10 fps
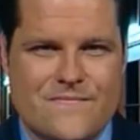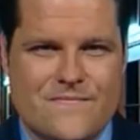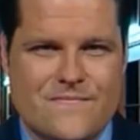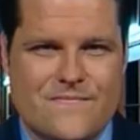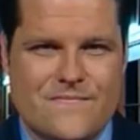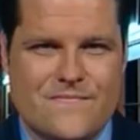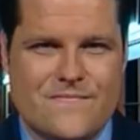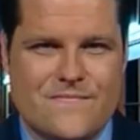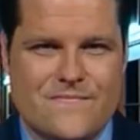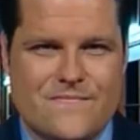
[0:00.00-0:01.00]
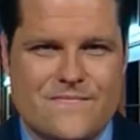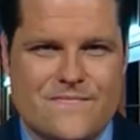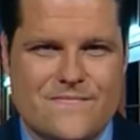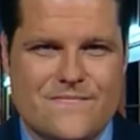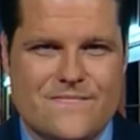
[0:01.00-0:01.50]

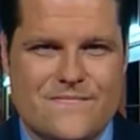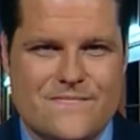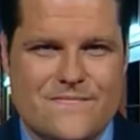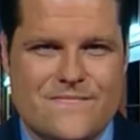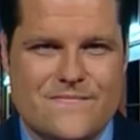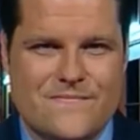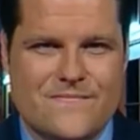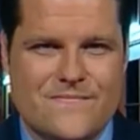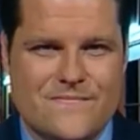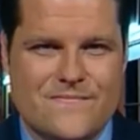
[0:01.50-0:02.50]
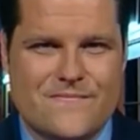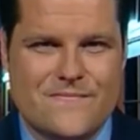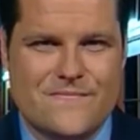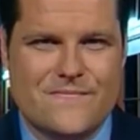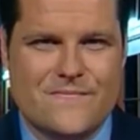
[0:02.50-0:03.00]

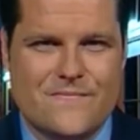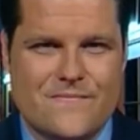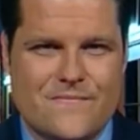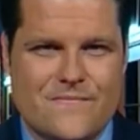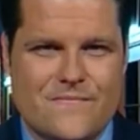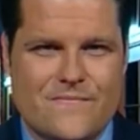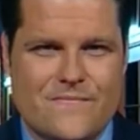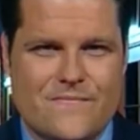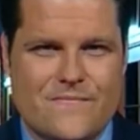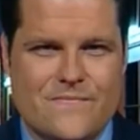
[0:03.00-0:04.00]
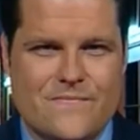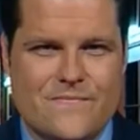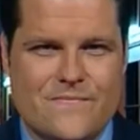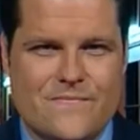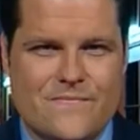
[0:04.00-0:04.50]

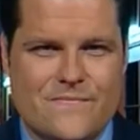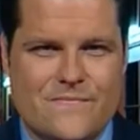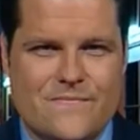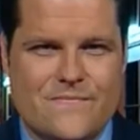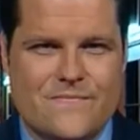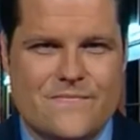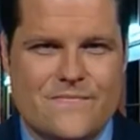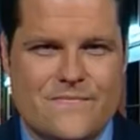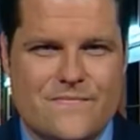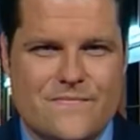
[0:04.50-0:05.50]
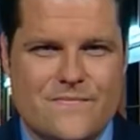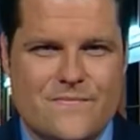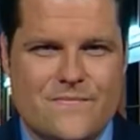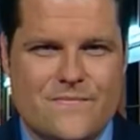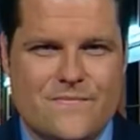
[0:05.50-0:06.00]

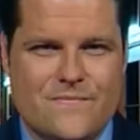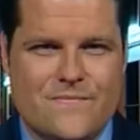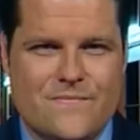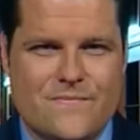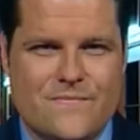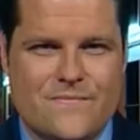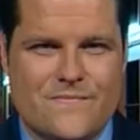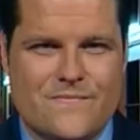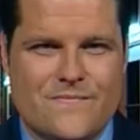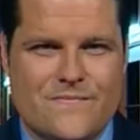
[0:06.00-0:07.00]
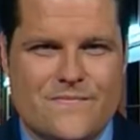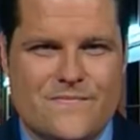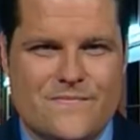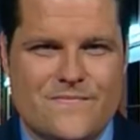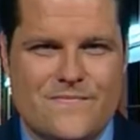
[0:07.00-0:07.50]

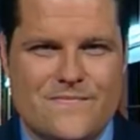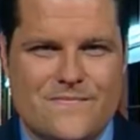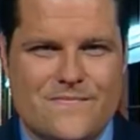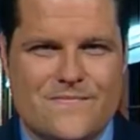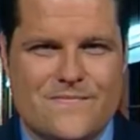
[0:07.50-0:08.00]
No words are spoken by the person on screen.